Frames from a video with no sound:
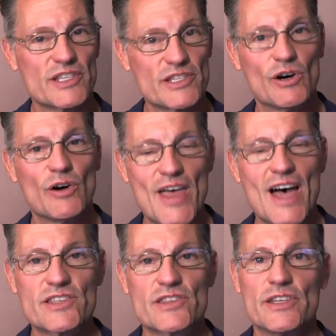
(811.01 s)
And so if
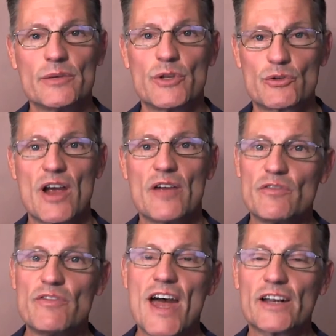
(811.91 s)
that's the driving
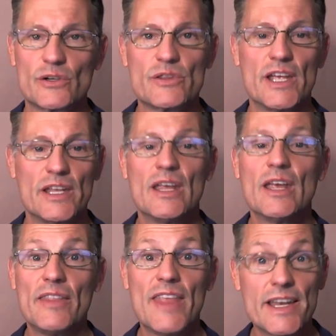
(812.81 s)
factor, then
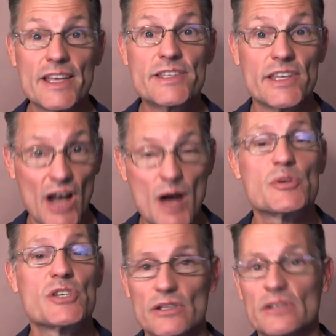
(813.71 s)
that is an
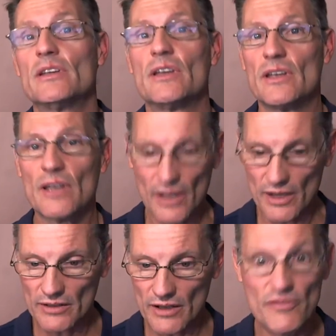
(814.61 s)
option
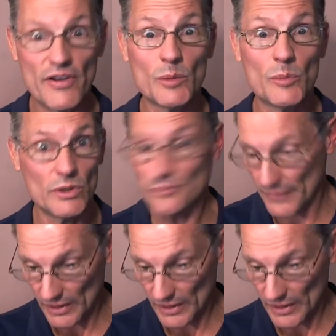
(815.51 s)
available.